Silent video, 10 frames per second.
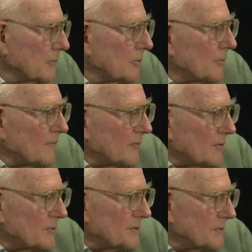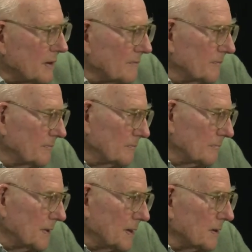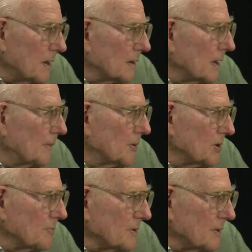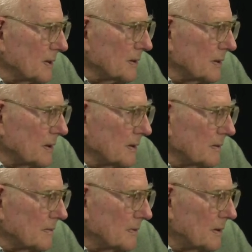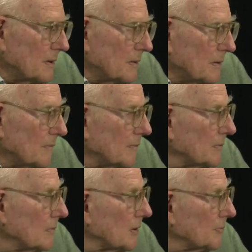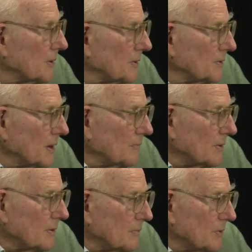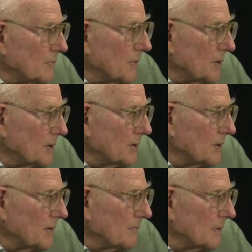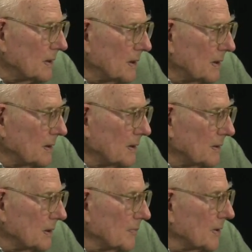of Women Voters have many accomplishments and uh, over a long period of time, but would you mention some some of the